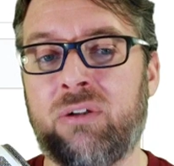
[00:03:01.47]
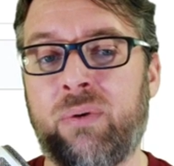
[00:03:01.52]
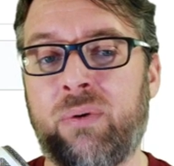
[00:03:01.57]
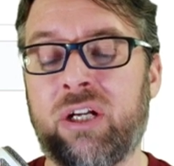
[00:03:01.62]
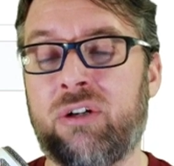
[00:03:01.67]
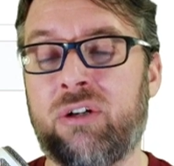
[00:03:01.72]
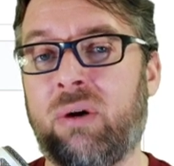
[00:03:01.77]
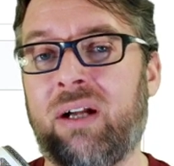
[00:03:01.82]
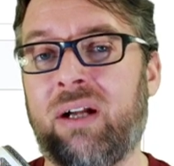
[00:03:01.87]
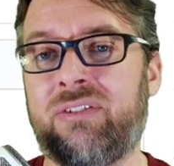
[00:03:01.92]
going
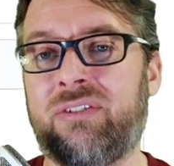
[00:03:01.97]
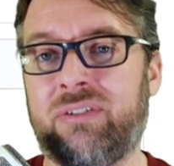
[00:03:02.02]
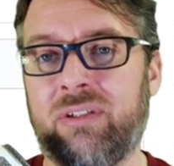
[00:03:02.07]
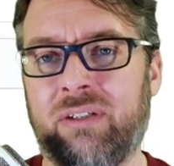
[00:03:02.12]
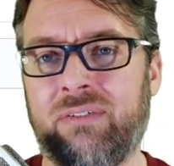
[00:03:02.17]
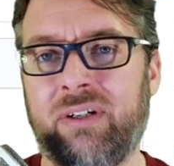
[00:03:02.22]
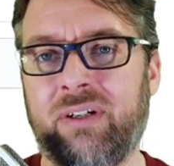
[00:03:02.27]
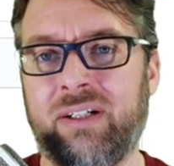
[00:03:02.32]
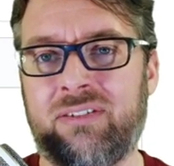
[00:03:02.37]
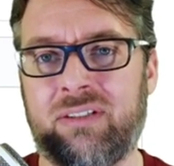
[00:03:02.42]
across
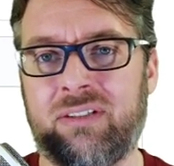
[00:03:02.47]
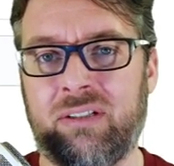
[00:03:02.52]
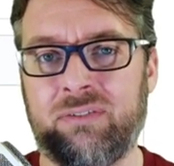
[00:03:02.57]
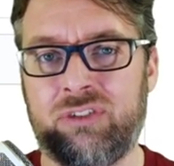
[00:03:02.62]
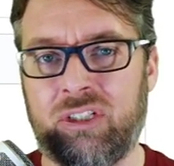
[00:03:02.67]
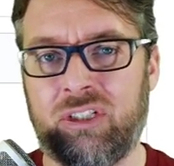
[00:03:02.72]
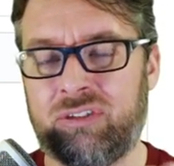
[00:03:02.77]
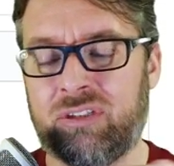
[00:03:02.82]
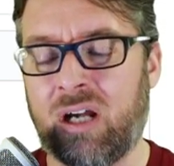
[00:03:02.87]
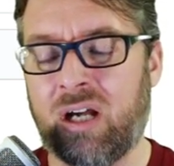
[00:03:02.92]
server instead of
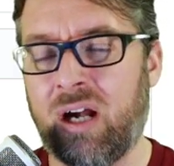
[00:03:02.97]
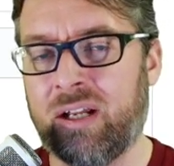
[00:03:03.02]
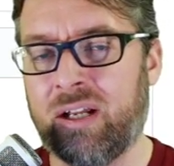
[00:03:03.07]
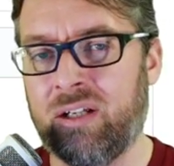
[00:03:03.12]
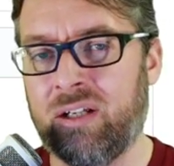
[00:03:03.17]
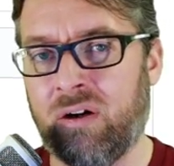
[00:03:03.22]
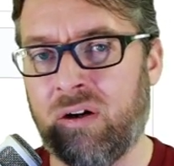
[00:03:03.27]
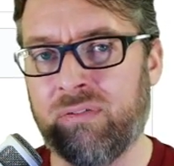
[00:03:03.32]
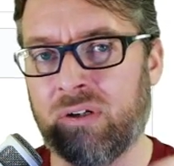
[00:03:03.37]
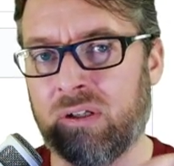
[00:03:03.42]
just talking
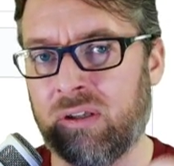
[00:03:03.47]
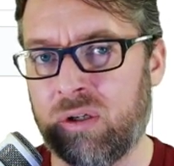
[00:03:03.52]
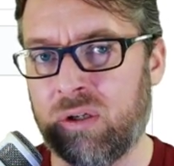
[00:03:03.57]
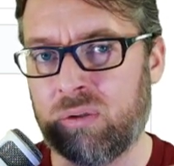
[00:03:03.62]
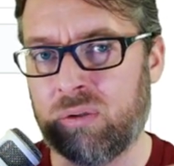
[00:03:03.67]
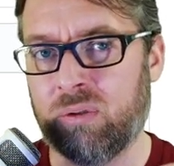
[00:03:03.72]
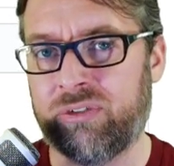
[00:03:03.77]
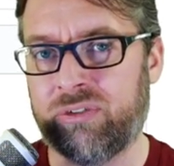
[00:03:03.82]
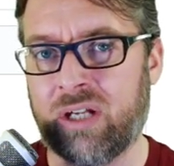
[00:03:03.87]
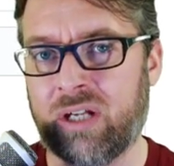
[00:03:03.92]
over a
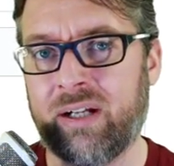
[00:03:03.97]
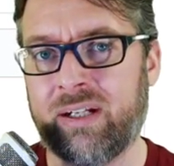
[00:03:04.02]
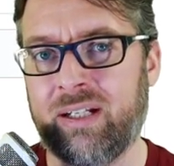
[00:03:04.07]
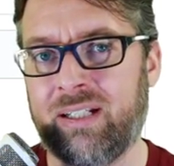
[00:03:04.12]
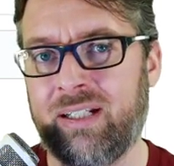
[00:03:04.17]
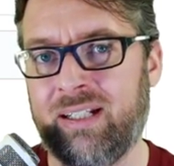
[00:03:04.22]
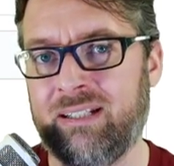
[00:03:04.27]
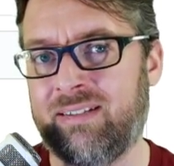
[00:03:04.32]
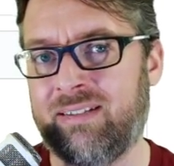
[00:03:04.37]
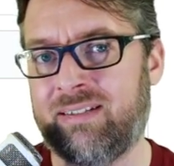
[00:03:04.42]
local
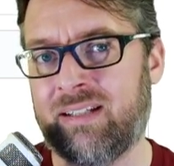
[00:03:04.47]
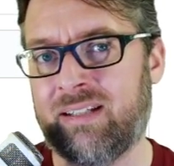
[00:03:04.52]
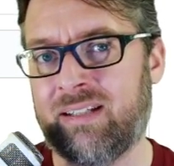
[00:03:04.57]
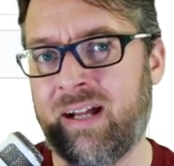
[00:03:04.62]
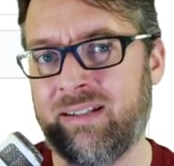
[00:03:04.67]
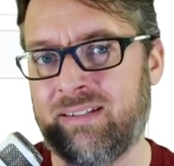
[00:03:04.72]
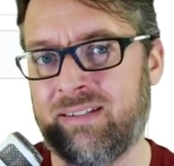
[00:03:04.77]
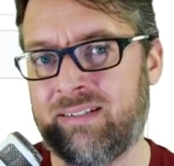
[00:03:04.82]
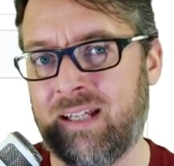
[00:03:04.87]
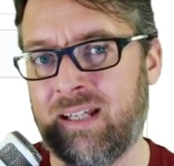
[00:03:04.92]
socket
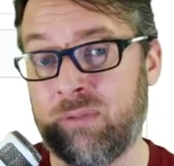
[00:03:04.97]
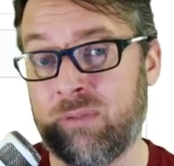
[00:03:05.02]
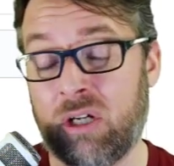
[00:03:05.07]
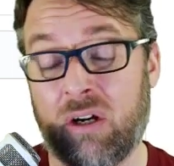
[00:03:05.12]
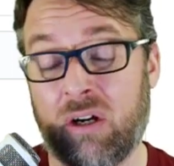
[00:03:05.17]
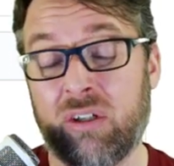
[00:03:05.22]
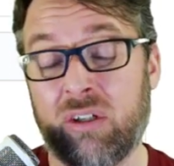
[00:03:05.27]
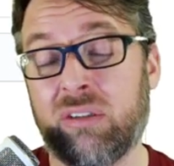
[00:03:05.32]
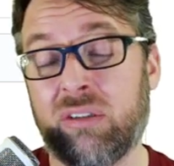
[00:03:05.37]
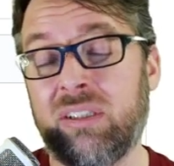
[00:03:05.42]
inside the same
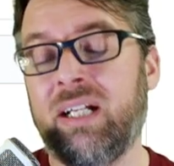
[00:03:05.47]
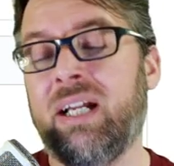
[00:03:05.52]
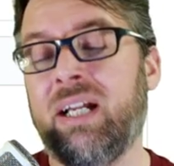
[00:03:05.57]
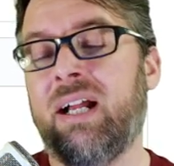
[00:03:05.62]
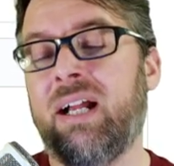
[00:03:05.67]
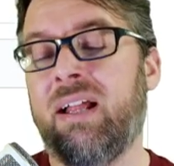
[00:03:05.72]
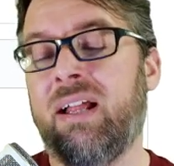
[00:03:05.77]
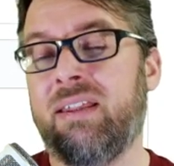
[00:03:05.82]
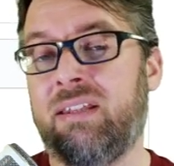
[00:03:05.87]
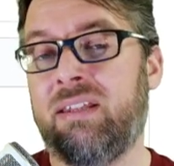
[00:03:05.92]
kernel,
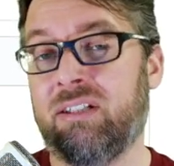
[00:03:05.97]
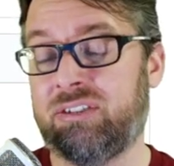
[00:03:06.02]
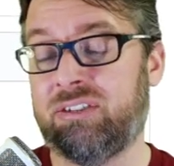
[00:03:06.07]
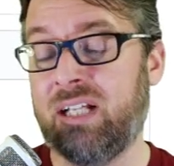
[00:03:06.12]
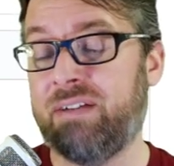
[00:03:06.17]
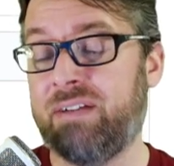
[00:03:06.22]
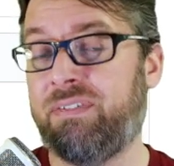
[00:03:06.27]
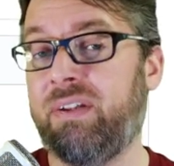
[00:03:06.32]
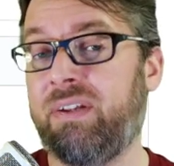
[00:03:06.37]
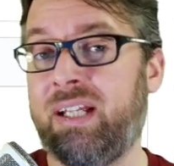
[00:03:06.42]
there's
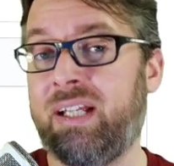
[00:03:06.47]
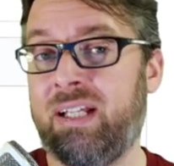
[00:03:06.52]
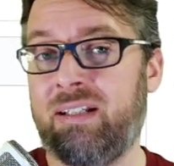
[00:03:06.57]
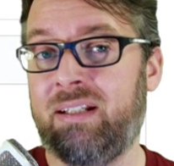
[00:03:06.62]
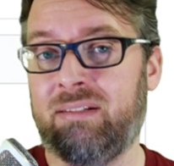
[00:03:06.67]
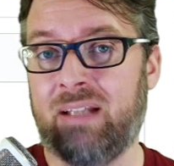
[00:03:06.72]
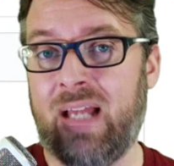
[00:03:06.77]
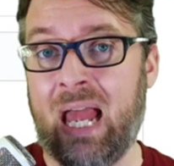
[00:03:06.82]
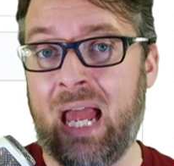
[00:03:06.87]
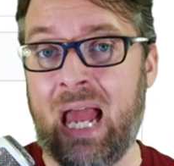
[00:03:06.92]

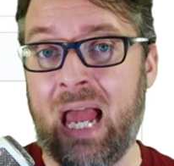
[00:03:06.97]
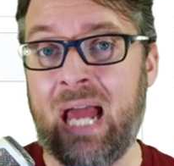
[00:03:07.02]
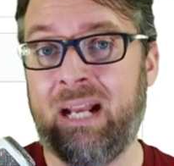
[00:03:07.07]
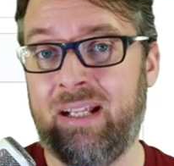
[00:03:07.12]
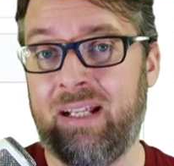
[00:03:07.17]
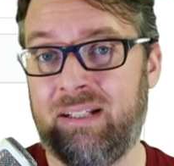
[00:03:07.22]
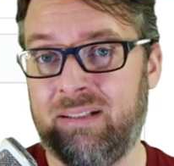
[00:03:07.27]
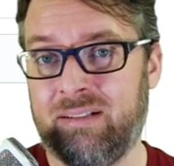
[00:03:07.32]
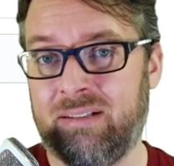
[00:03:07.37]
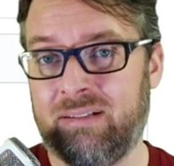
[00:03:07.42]
definitely
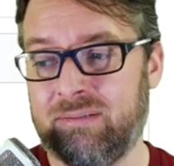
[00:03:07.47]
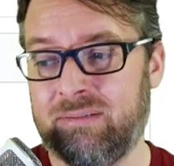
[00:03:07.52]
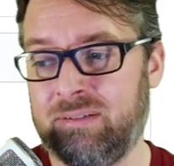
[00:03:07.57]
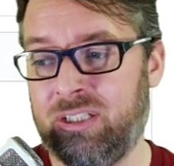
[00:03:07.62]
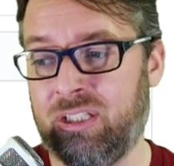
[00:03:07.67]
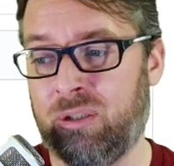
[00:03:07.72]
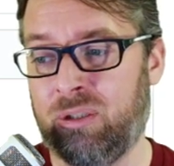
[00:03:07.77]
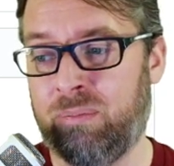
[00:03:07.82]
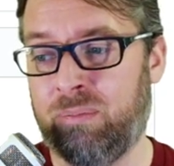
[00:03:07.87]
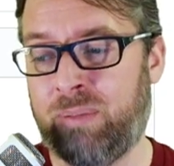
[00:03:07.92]
added, you
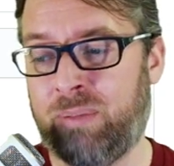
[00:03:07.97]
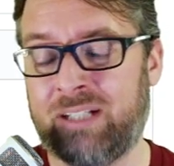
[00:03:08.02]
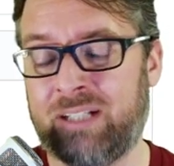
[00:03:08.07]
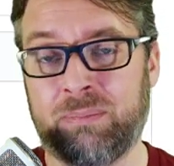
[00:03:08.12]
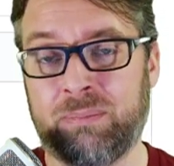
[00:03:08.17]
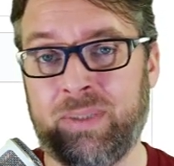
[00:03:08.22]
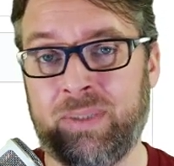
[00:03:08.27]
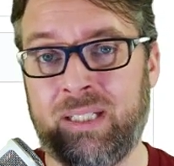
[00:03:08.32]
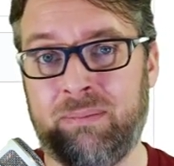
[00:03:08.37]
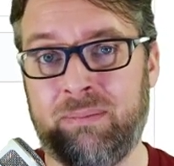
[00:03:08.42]
know,
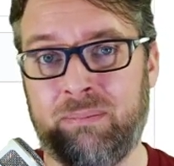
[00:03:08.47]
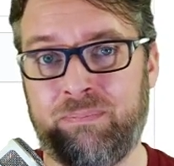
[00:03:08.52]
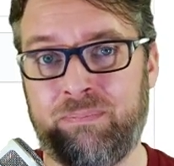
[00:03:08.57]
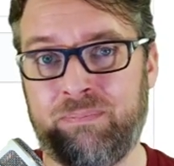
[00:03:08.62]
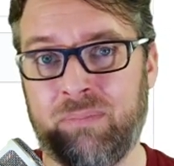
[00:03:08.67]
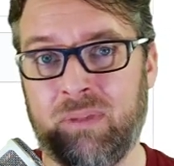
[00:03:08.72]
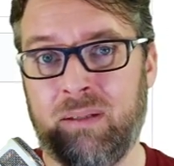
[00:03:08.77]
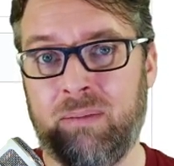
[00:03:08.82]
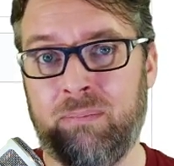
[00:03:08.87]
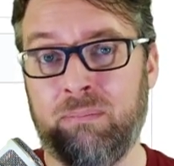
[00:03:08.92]
possibly
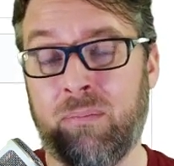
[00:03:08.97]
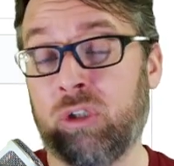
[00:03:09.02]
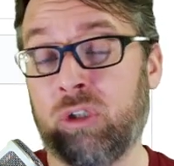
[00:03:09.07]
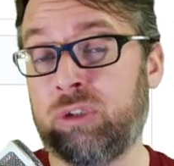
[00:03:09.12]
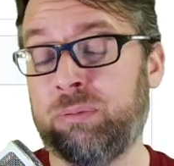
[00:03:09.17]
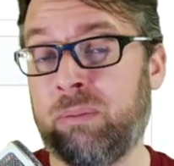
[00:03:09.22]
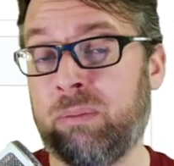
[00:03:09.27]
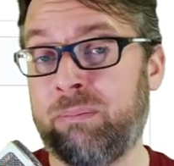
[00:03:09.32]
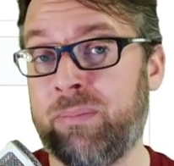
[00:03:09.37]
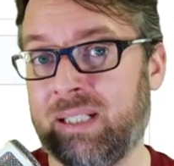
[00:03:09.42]

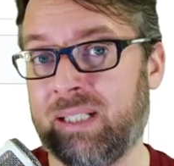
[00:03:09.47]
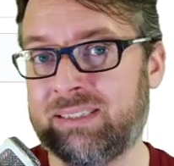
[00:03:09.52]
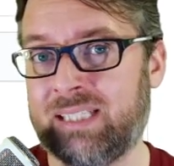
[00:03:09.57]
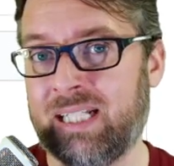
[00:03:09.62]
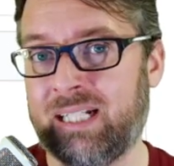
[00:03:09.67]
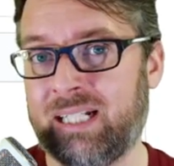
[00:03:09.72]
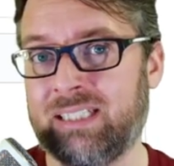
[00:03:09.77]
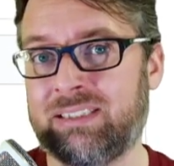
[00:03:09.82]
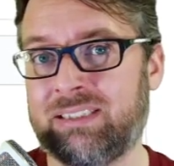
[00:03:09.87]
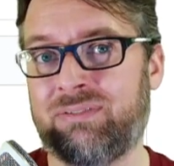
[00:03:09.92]
multiple
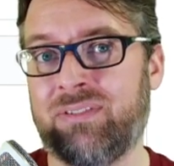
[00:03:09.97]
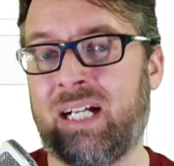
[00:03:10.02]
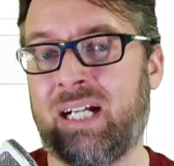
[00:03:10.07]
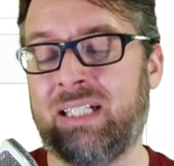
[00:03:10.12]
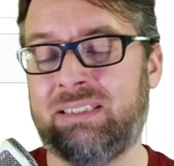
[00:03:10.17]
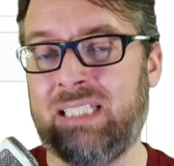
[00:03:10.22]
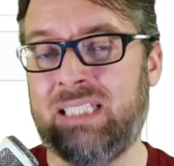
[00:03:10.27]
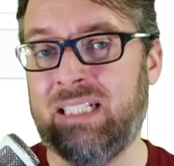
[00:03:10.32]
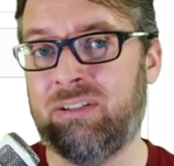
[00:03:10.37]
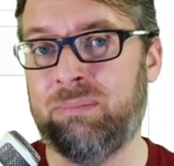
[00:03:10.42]
milliseconds, if
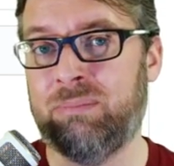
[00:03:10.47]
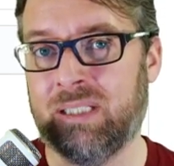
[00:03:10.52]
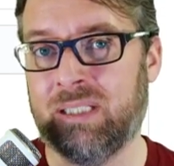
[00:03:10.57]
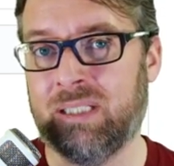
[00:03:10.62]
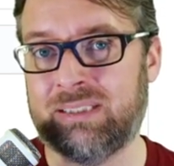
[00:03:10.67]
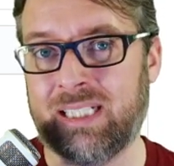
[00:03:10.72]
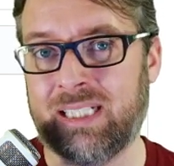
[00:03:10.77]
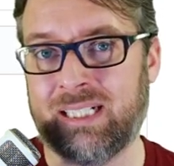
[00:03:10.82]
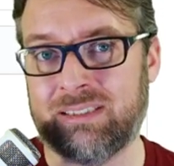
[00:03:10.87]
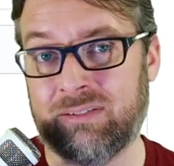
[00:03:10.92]
not tens of
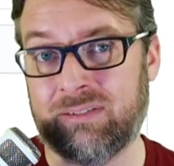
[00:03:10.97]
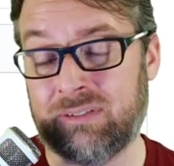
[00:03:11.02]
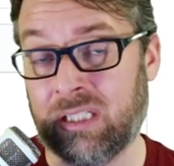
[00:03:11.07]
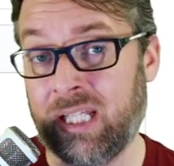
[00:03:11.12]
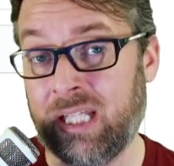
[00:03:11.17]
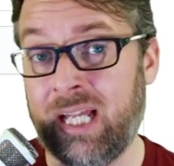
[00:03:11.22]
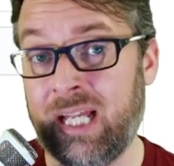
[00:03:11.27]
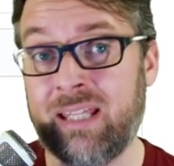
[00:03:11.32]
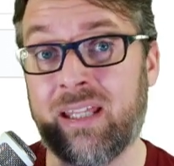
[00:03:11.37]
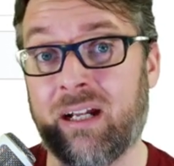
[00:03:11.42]
milliseconds of
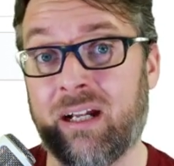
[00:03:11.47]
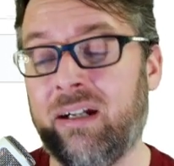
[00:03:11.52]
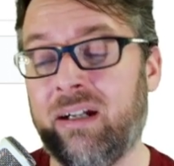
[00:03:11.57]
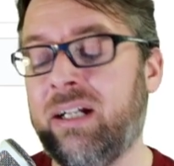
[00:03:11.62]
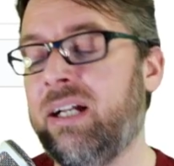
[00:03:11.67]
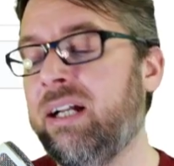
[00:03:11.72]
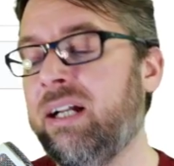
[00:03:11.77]
delay there.